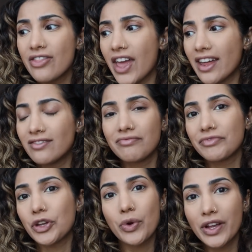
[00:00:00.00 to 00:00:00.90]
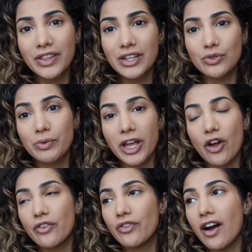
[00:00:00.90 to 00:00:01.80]
then the quicker this will be
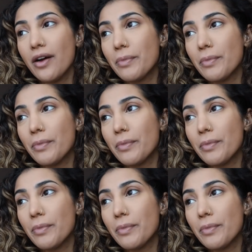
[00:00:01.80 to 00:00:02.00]
over.